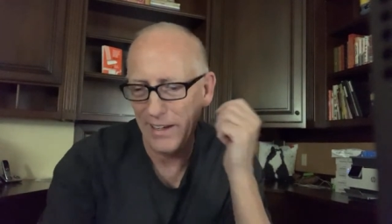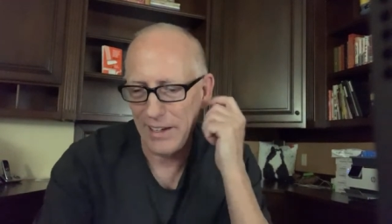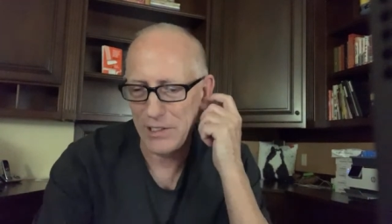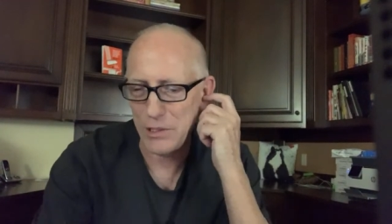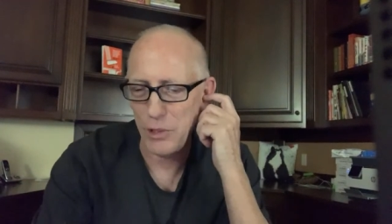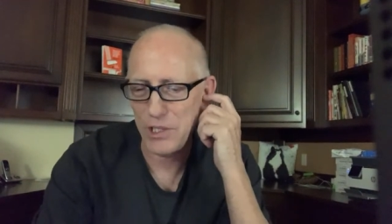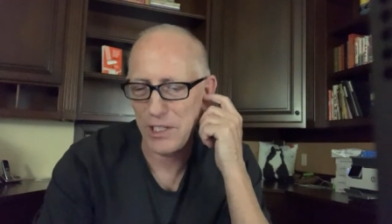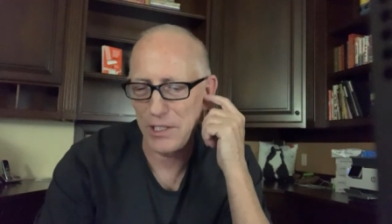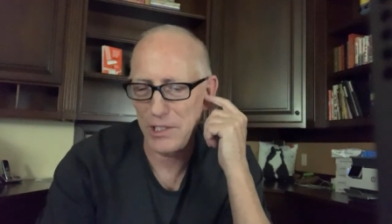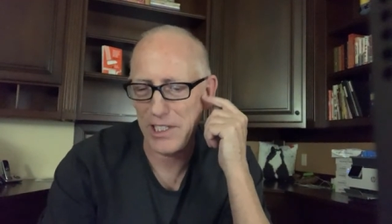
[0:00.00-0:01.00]
it's a risk
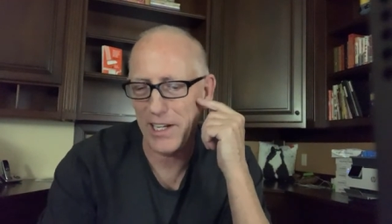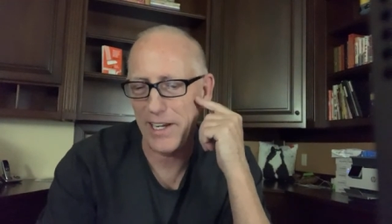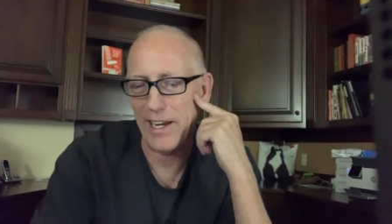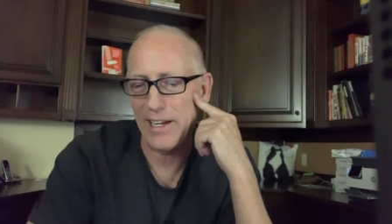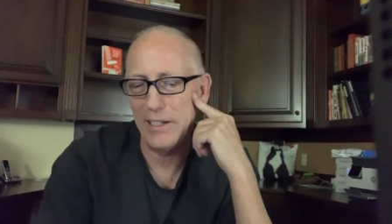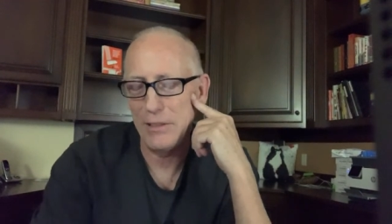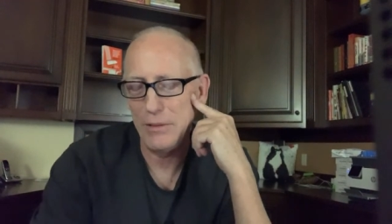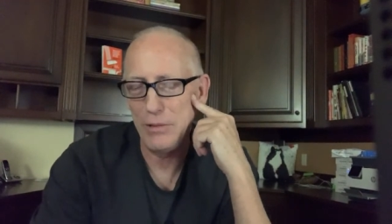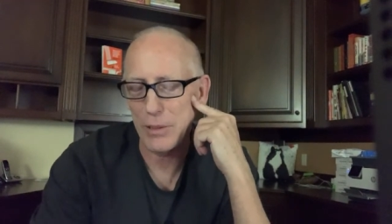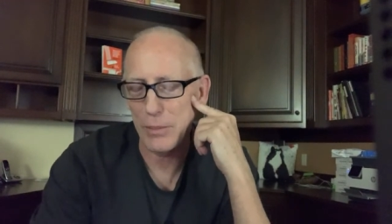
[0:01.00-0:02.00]
to the CIA,
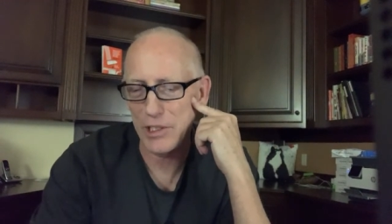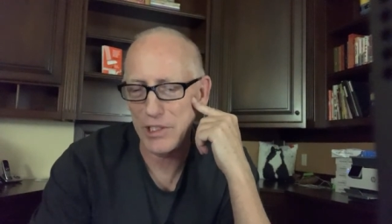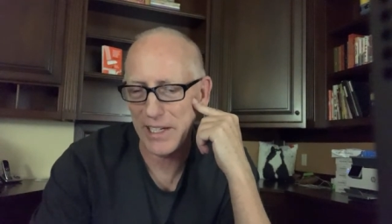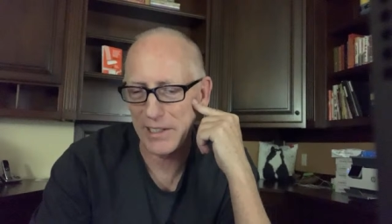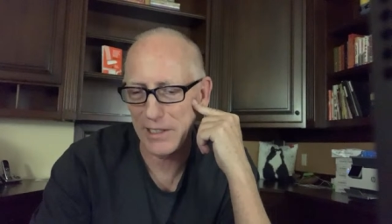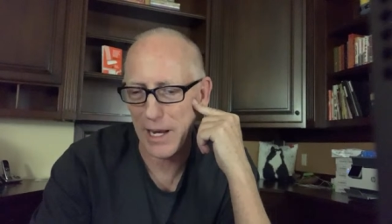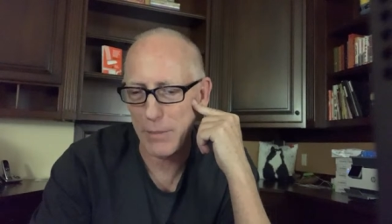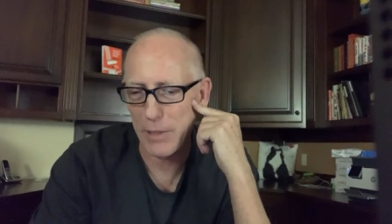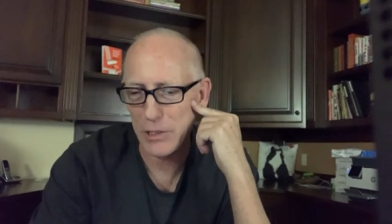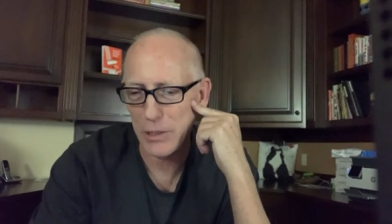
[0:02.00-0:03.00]
somebody saying in the
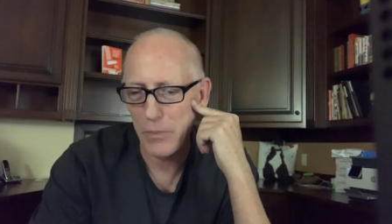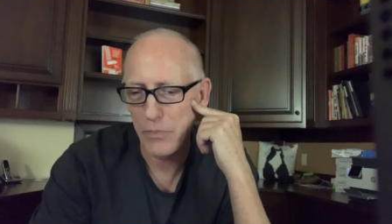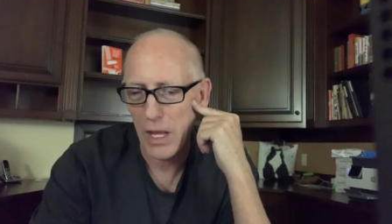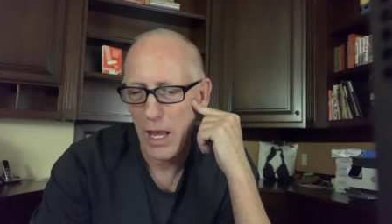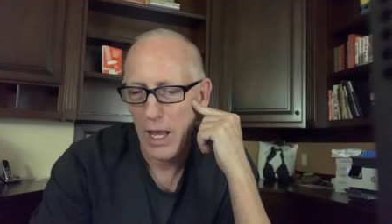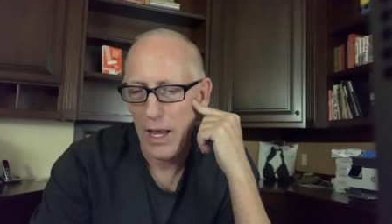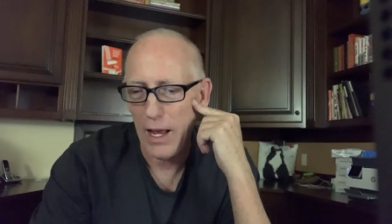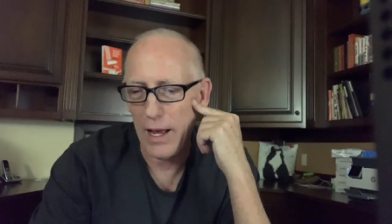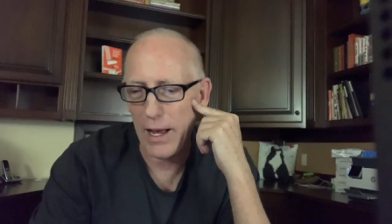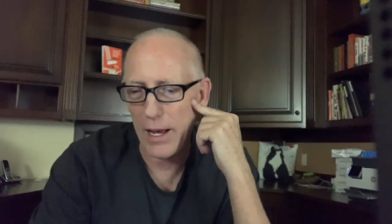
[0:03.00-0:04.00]
comments.
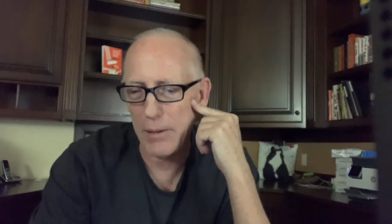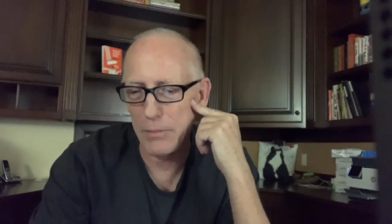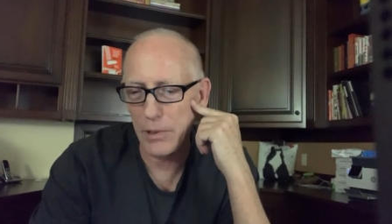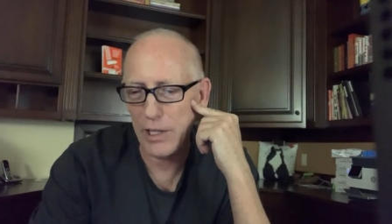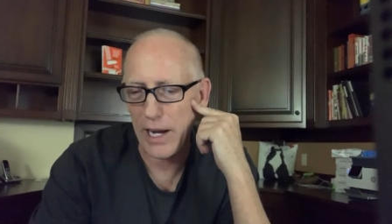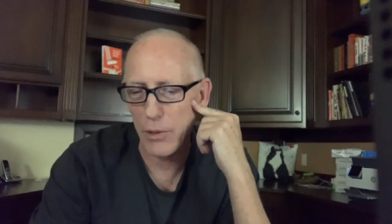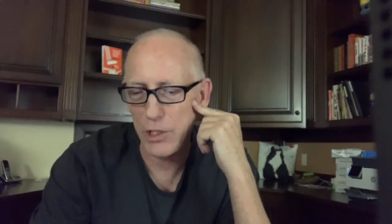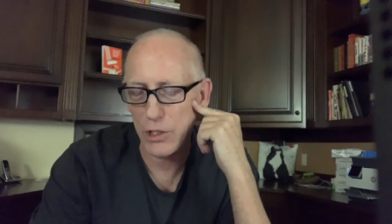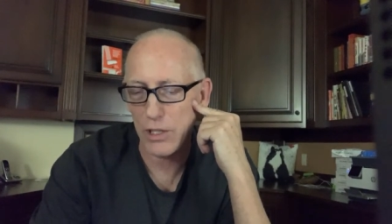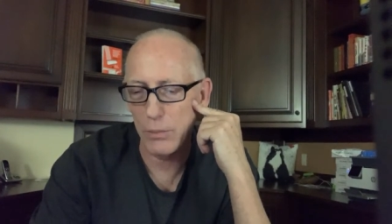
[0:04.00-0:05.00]
Um, can we
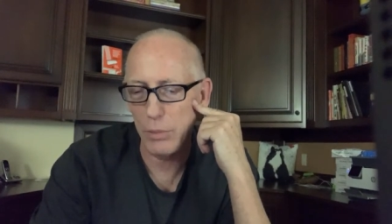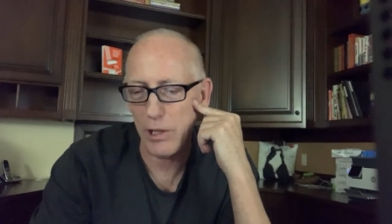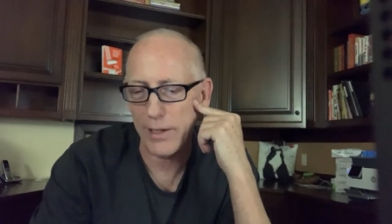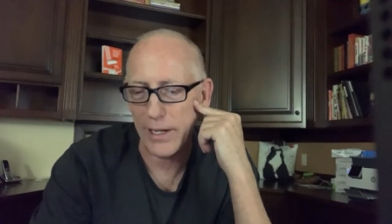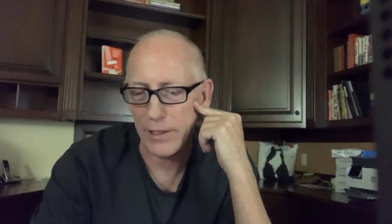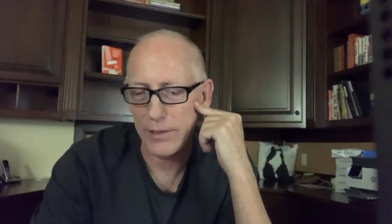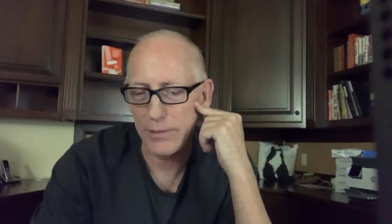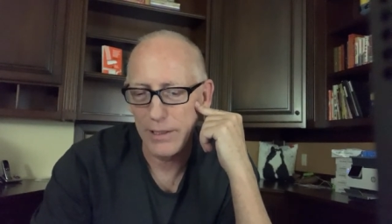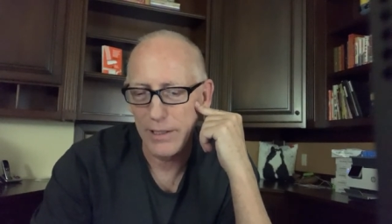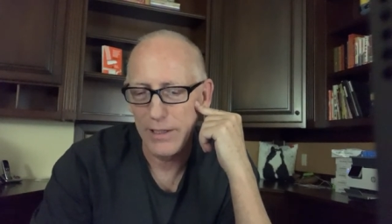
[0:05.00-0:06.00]
just unplug it?
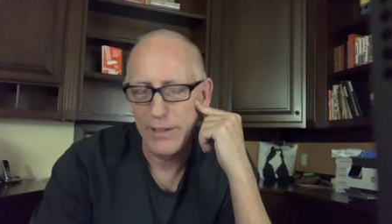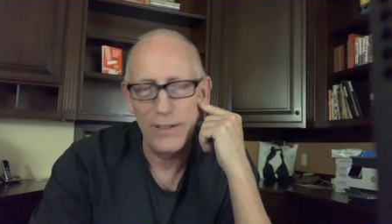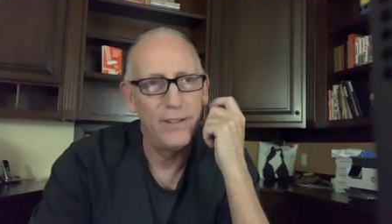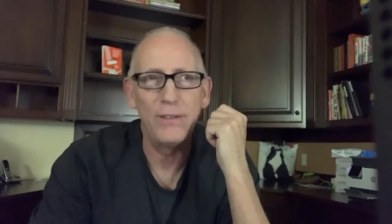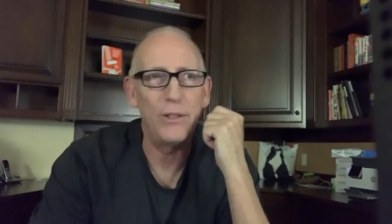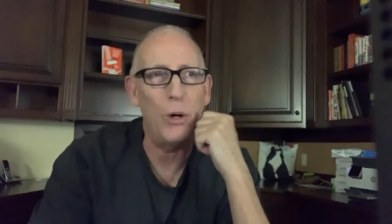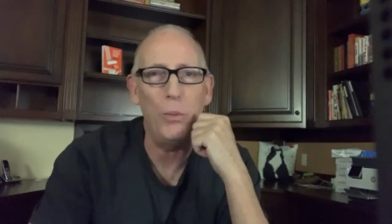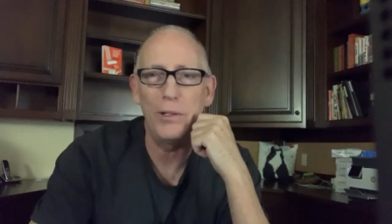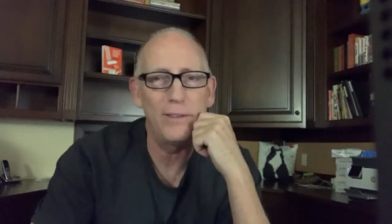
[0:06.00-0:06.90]
Nope.